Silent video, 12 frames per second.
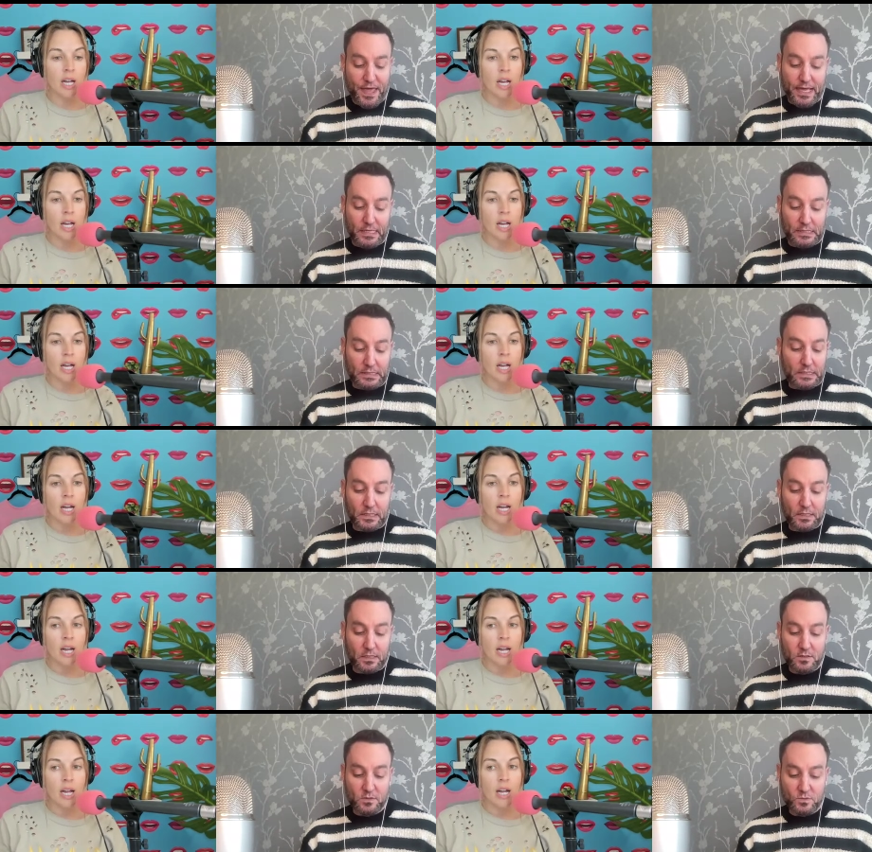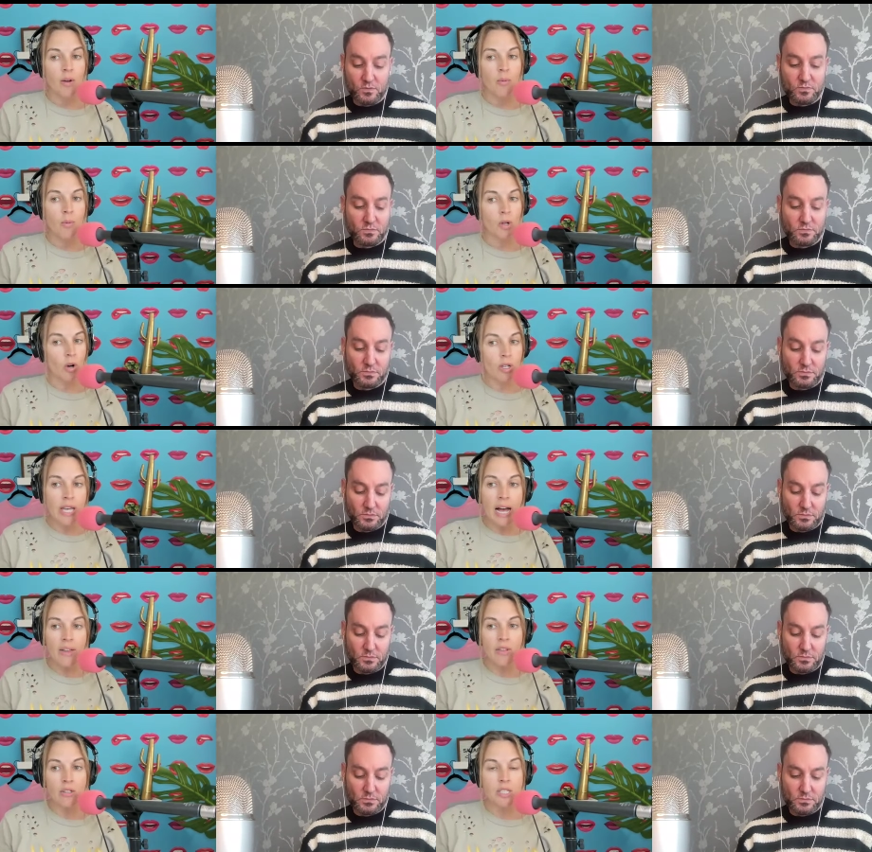Speaker 1: this.
Speaker 2: We all
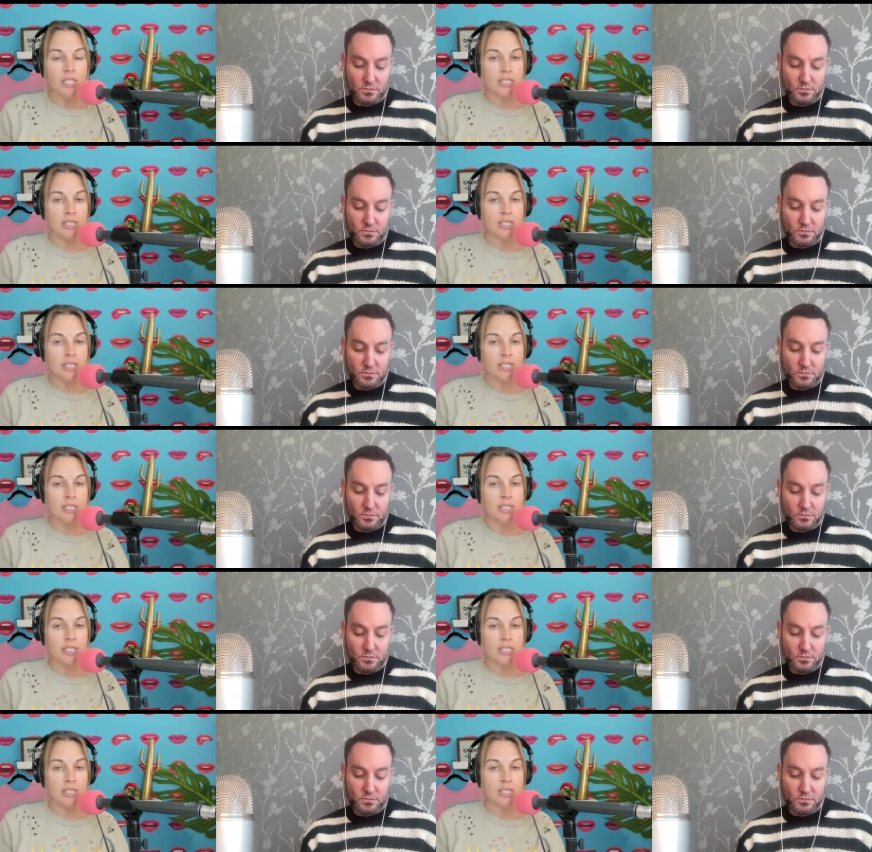gather to